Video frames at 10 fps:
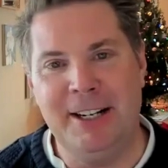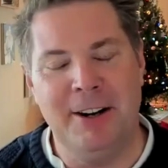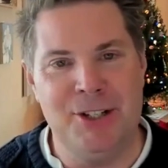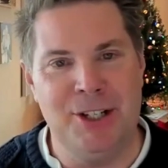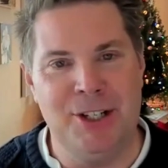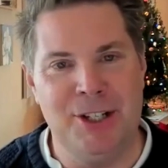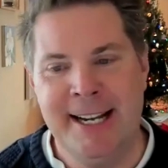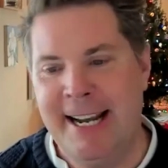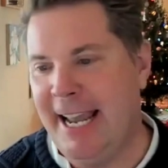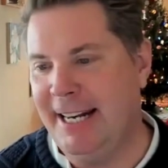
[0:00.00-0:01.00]

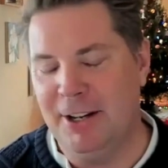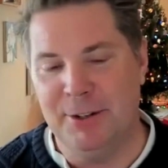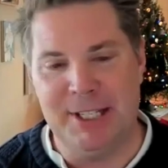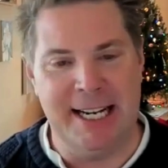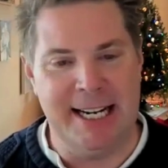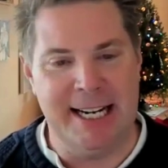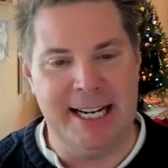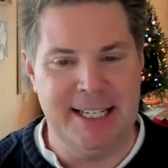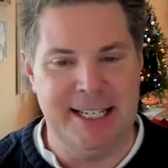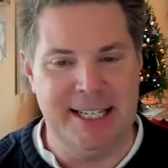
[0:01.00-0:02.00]
conversation." And he goes,
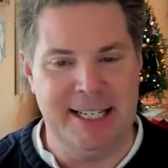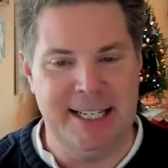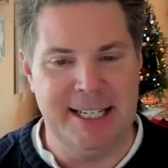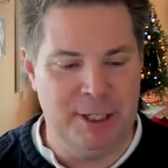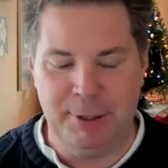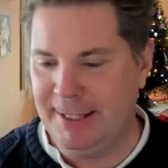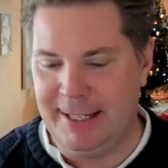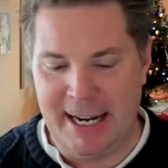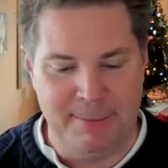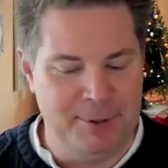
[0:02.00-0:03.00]
"And I didn't really
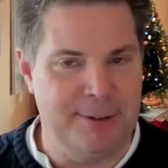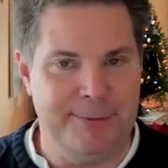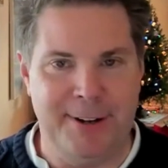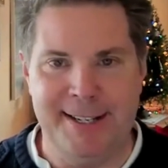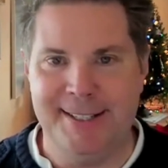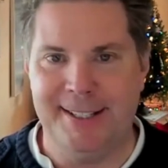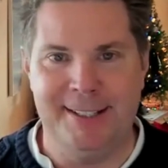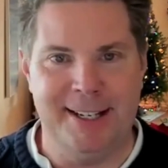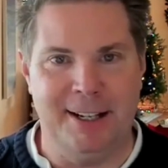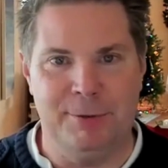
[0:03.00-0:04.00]
put the name to the
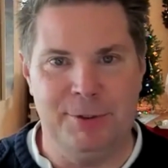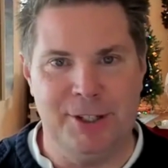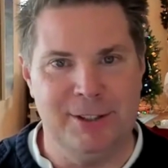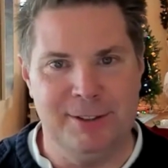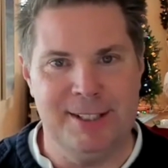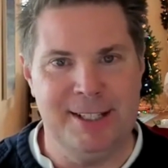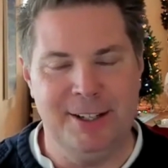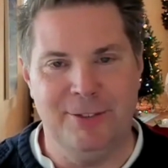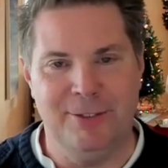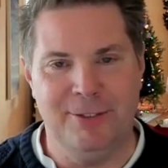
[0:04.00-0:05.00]
face until I was
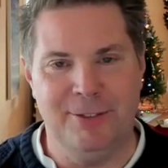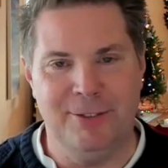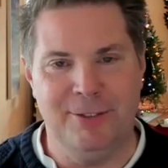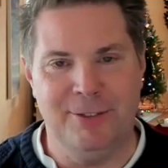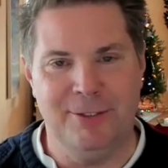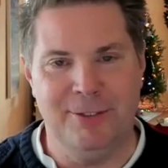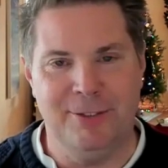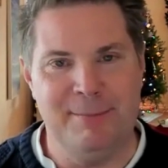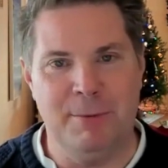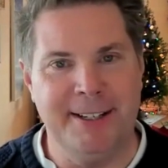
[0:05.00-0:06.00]
just seeing your
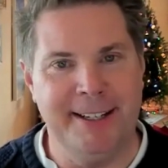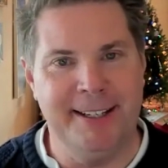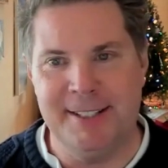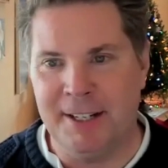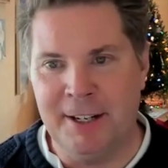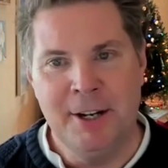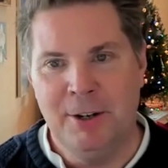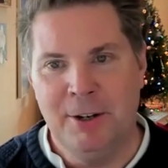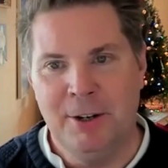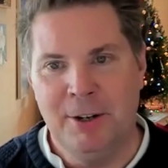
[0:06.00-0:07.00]
resume and we were
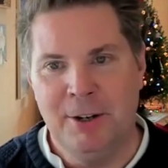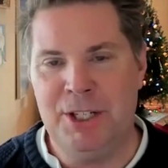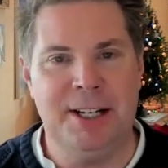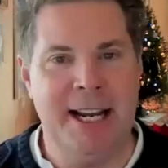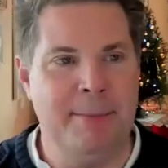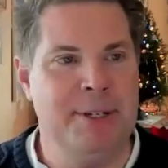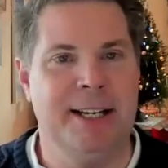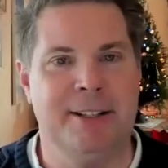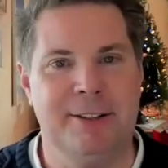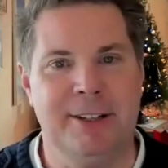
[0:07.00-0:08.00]
talking." He's like, "We
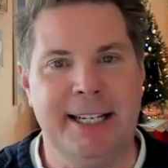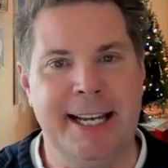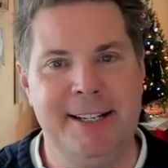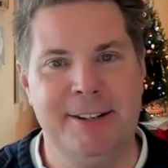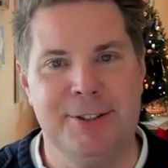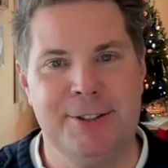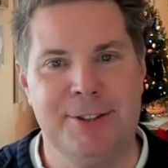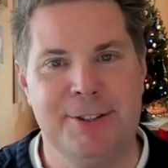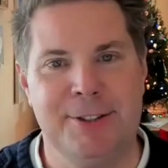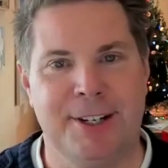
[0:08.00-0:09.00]
shared a cab together
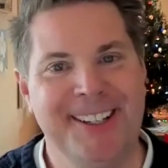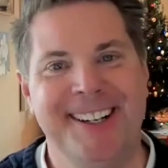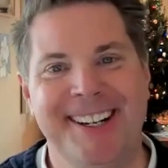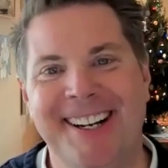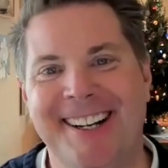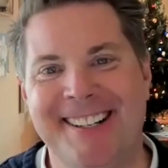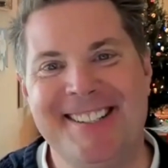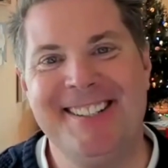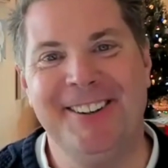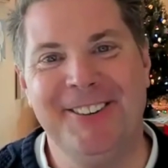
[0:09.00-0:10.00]
like 8 years ago."
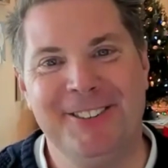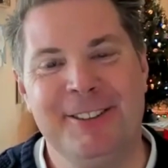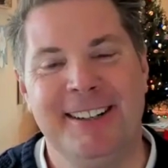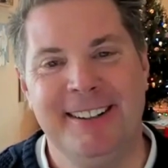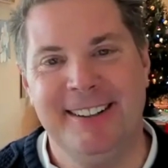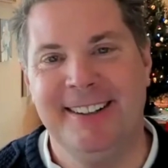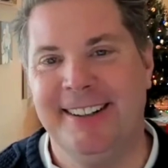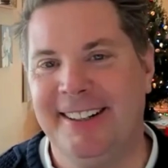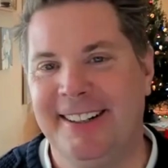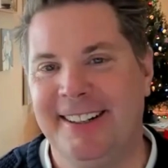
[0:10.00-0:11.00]
And so
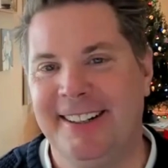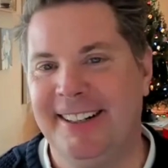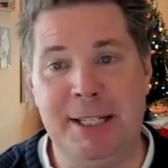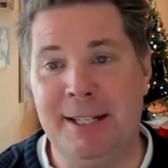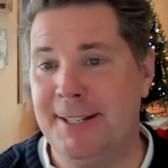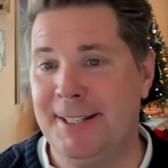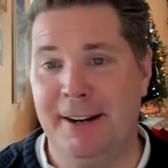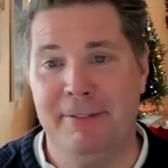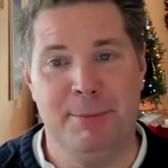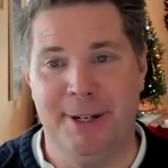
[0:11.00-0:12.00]
be
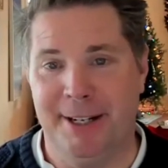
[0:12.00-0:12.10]
nice